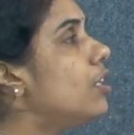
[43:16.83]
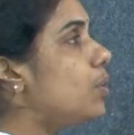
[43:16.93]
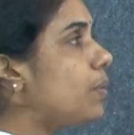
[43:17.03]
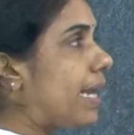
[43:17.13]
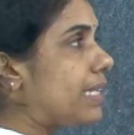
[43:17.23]

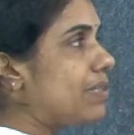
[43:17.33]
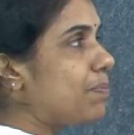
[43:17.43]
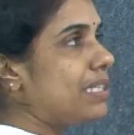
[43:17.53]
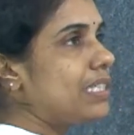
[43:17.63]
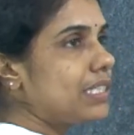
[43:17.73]
To
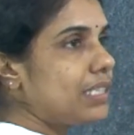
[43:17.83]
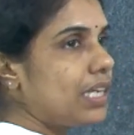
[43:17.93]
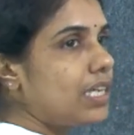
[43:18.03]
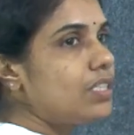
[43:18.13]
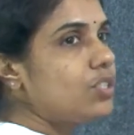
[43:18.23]
express
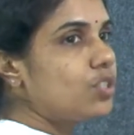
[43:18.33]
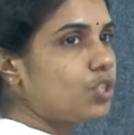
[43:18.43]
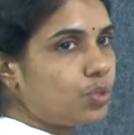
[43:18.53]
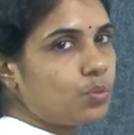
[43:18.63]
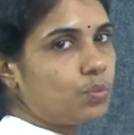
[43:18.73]
these
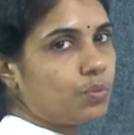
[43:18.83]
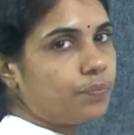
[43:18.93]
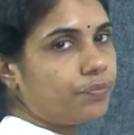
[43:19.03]
two,